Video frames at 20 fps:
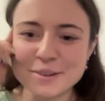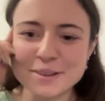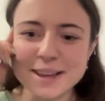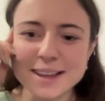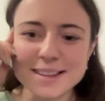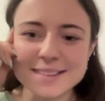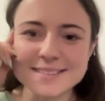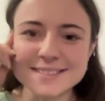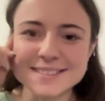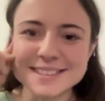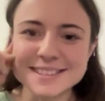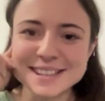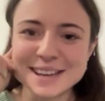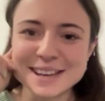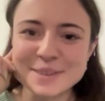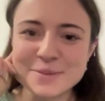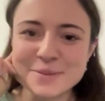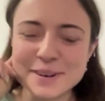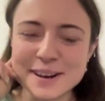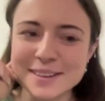Okay, does
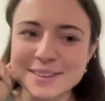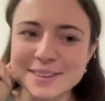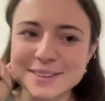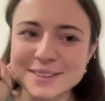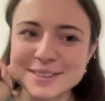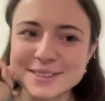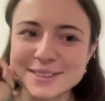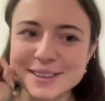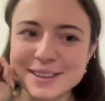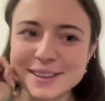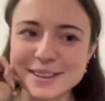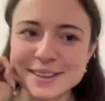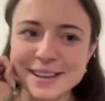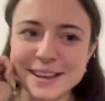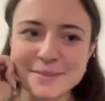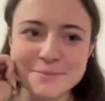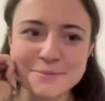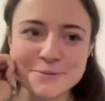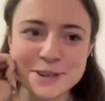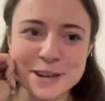anyone else?
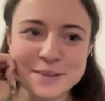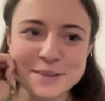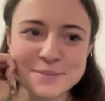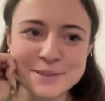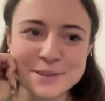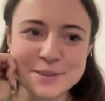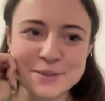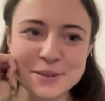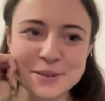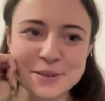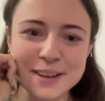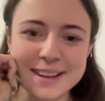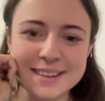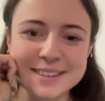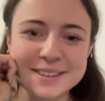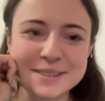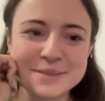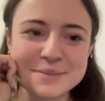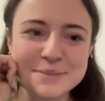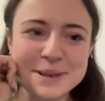Yep, James, you've got your
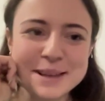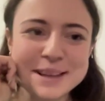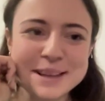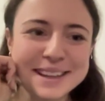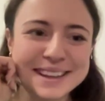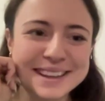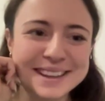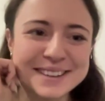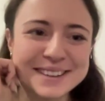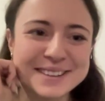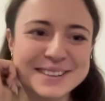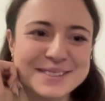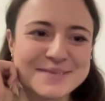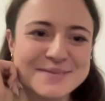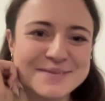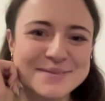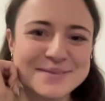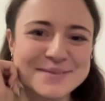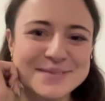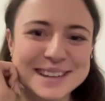hand up. Please
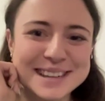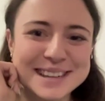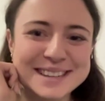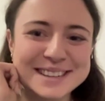go.